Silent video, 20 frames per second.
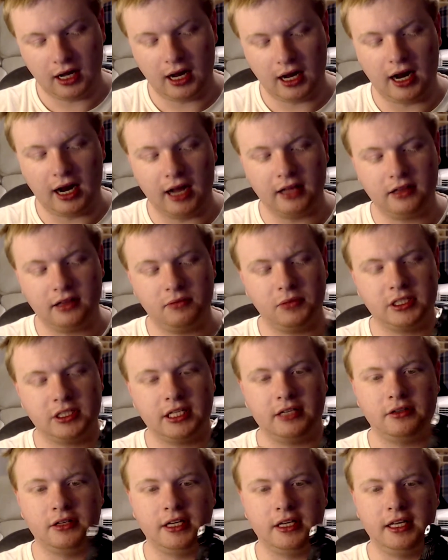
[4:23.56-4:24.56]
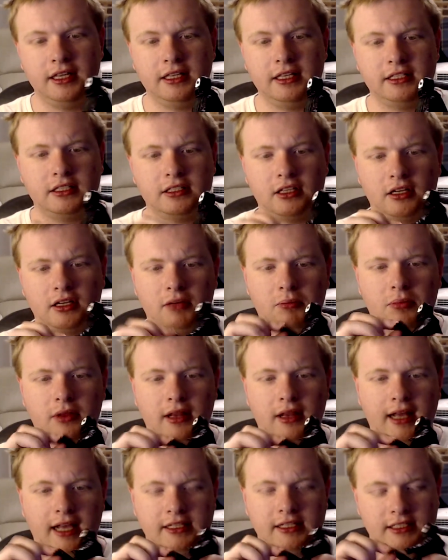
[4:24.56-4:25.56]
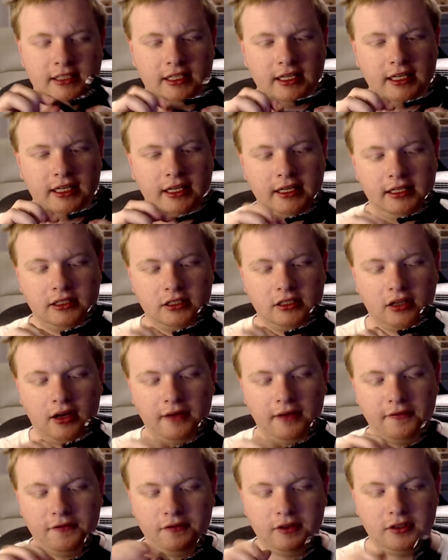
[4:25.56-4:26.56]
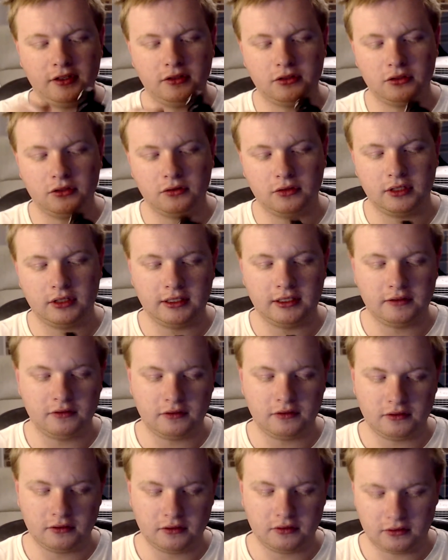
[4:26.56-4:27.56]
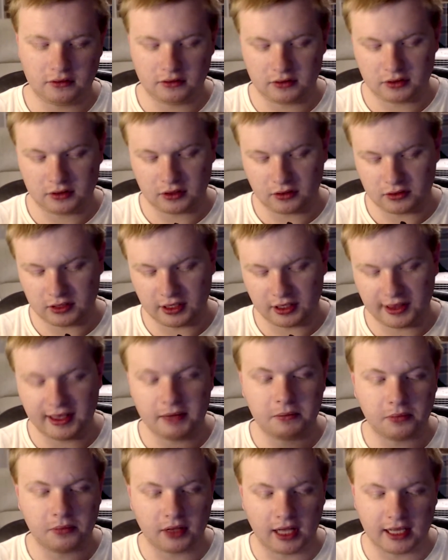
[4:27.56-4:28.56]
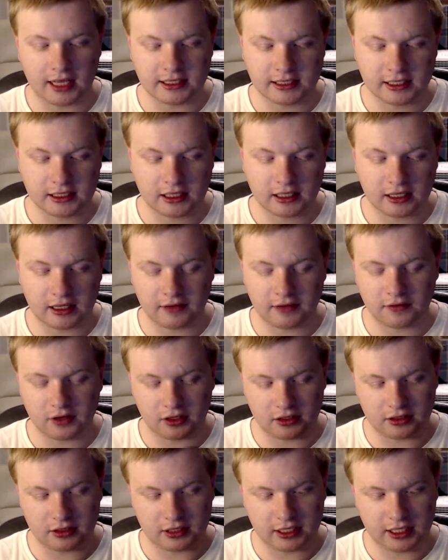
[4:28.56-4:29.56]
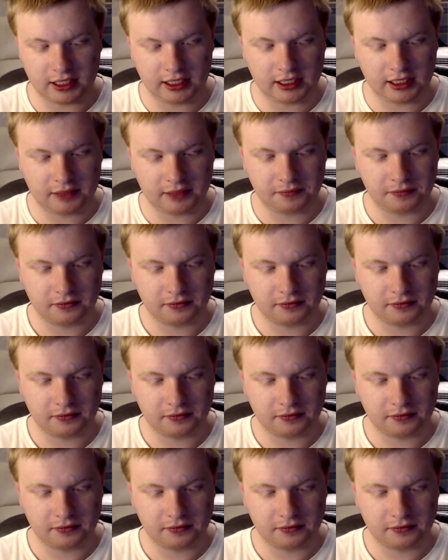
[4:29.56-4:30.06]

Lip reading: other material here. This is like a plasticky type feel to it, so it's a thin plastic that they've got on here.